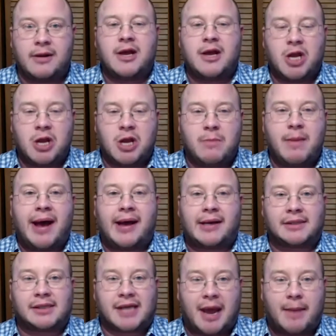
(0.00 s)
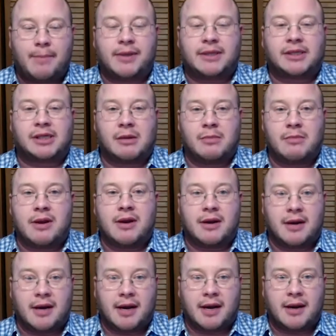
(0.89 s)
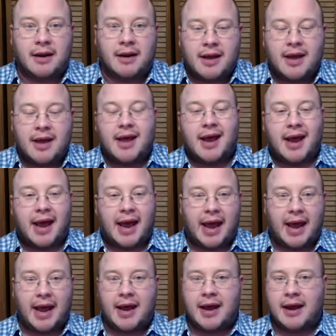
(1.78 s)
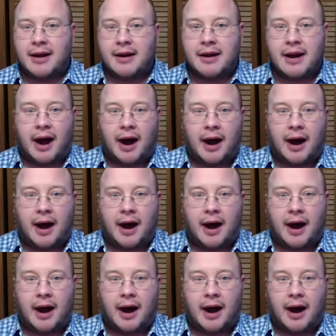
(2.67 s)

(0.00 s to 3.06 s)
UMass campus community. And